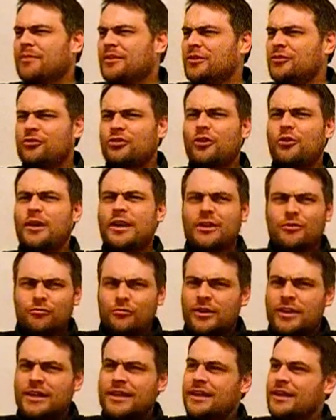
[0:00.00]
So it
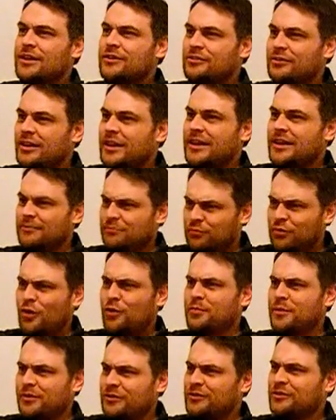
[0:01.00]
really is like
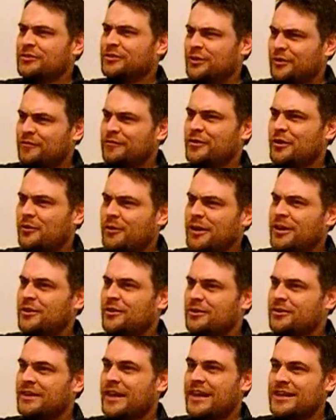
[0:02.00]
proper stuff going
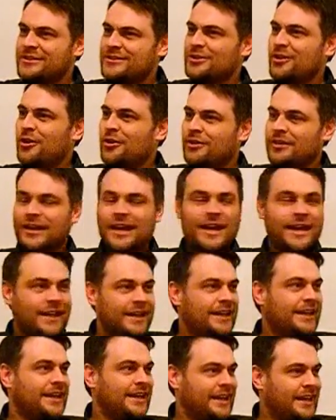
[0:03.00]
on there. It's not
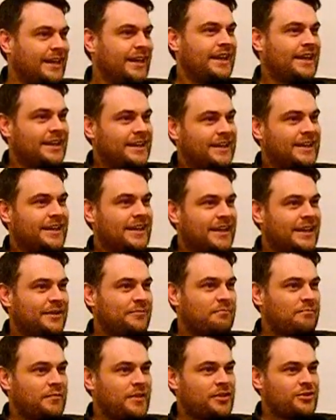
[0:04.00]
like
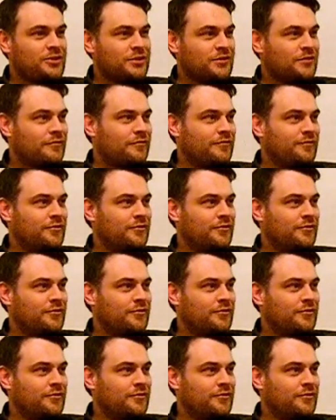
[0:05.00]
a sort of